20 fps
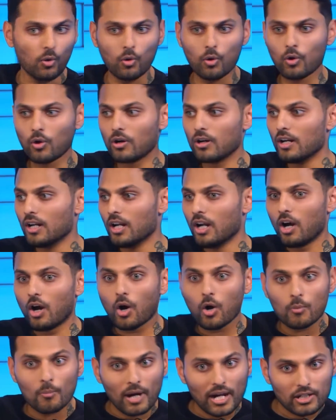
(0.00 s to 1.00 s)
or
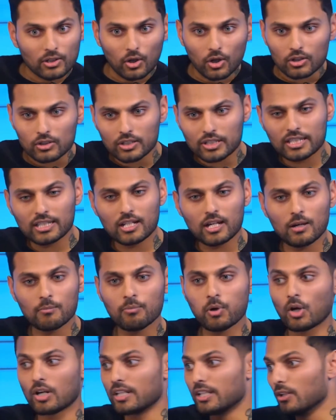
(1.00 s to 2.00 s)
oh my God, look at her
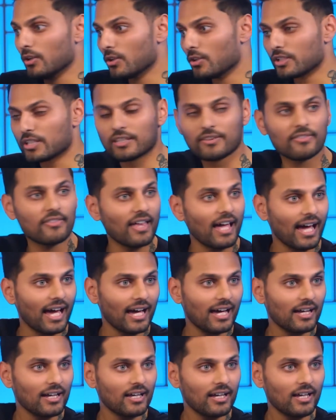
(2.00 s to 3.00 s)
body, or look at
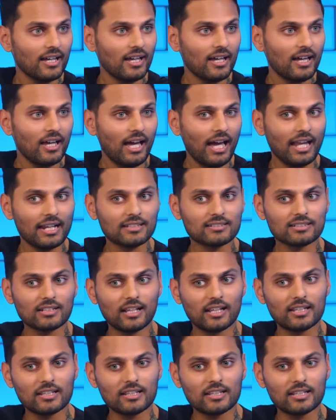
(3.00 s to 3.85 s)
that. And it's